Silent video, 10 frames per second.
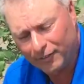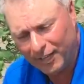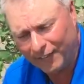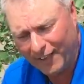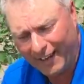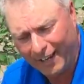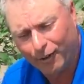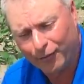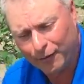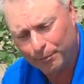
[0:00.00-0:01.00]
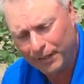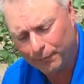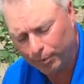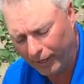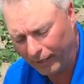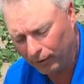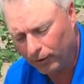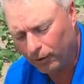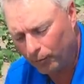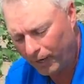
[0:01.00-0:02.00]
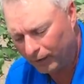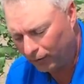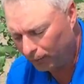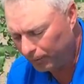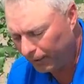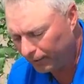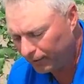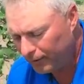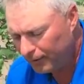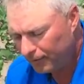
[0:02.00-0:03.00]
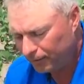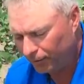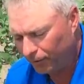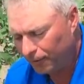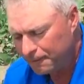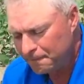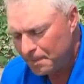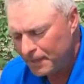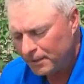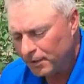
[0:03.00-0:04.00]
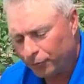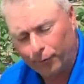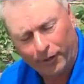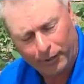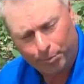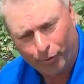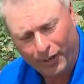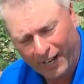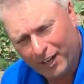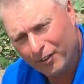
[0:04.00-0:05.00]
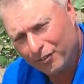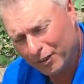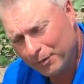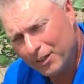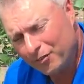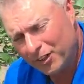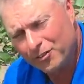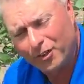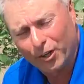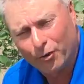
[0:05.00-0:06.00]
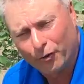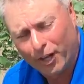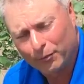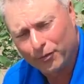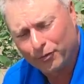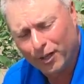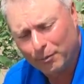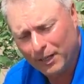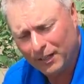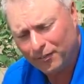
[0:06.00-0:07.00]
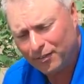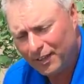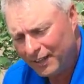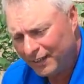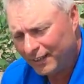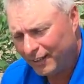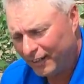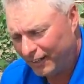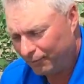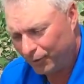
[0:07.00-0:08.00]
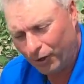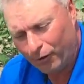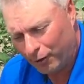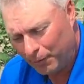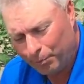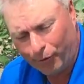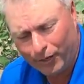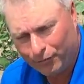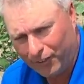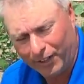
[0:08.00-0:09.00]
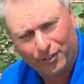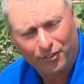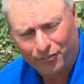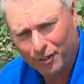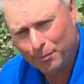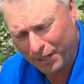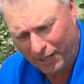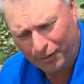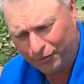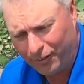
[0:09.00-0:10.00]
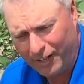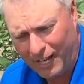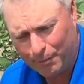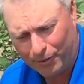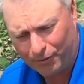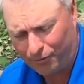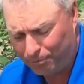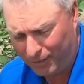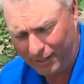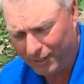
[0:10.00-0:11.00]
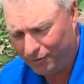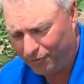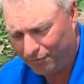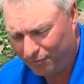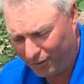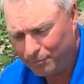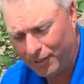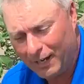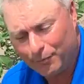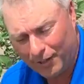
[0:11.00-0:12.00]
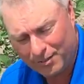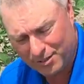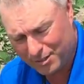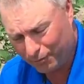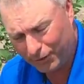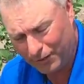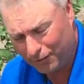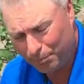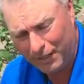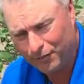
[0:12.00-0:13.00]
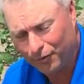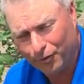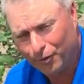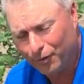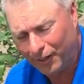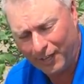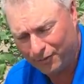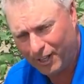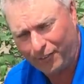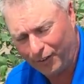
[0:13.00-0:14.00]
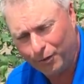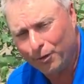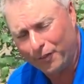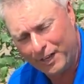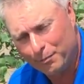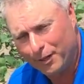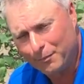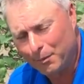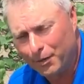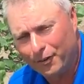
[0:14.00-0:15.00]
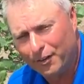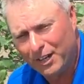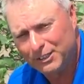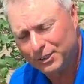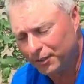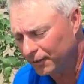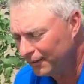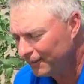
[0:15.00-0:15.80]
take that healthy bean plant look away a little bit. So just wanted to point out some of these things that are going on with soybeans. We don't want to be pointing fingers at somebody else and neighbors, because sometimes that's just what these beans are doing. It has nothing to do with anybody but Mother Nature,